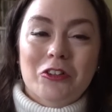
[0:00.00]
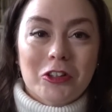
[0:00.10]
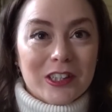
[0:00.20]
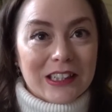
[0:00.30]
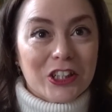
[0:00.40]

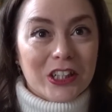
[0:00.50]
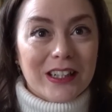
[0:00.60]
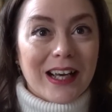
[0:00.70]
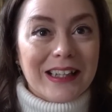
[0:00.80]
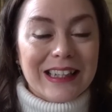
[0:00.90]

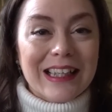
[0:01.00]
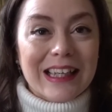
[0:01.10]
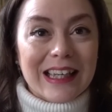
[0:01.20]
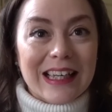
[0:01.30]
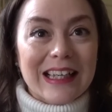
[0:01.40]
tradition, I
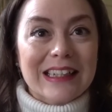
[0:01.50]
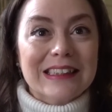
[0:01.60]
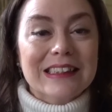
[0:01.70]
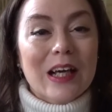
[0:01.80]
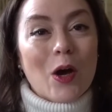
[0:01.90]
think it is,